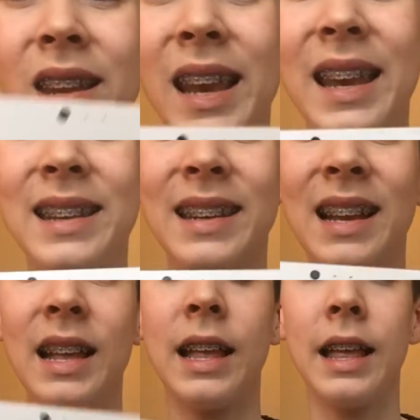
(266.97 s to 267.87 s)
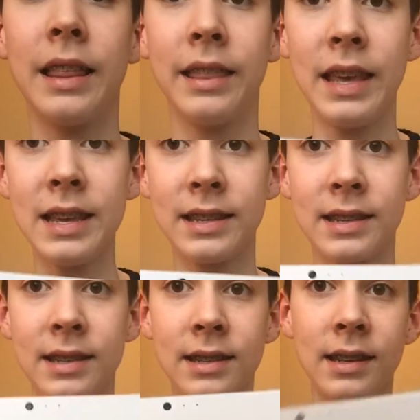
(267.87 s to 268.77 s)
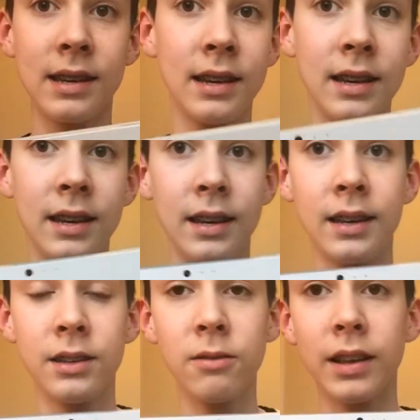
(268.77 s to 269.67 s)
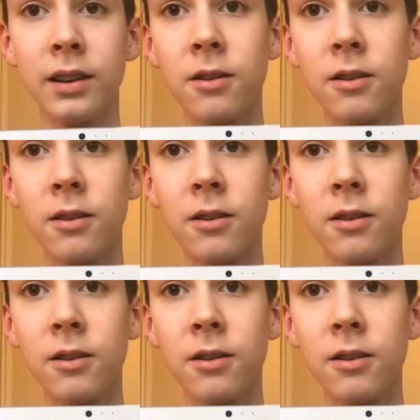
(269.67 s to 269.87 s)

and this, you're like,